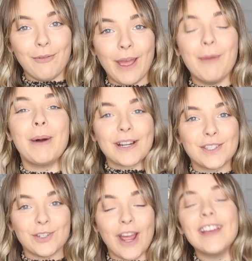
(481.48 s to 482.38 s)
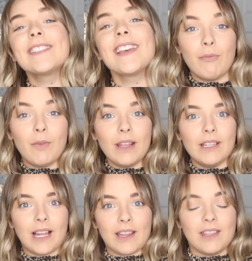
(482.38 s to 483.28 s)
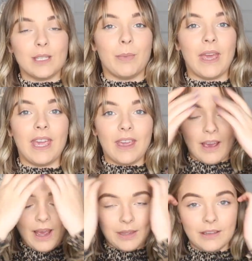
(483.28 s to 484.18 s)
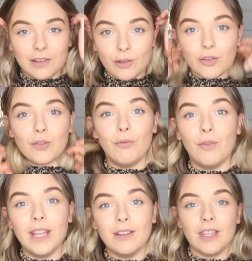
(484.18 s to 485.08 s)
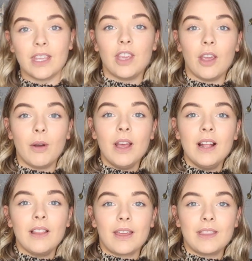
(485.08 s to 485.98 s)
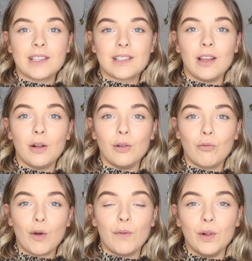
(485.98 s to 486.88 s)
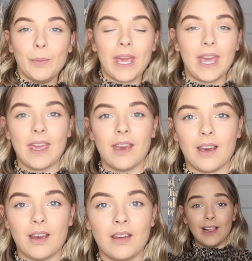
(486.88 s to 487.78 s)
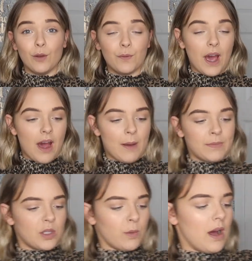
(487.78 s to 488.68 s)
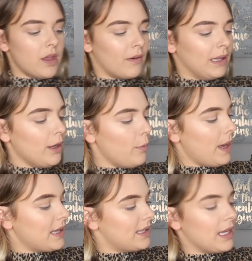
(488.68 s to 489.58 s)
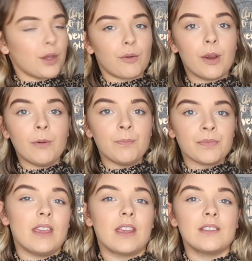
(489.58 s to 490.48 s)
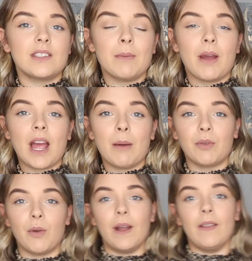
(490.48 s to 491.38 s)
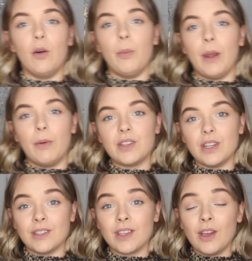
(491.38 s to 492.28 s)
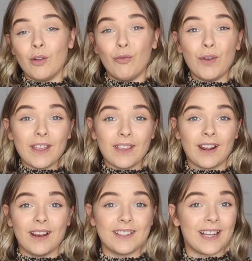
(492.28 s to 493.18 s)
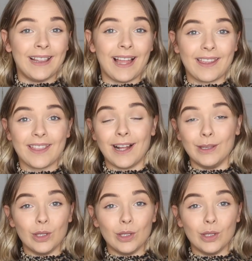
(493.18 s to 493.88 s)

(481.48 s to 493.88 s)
Anyway, back to the dress. I really like this bit here. I think this looks really, really cute. Like this little ruffle bit here. I love the arms as well. They're a little bit see-through. You can see my arm through it a little bit, which is really nice. I like that a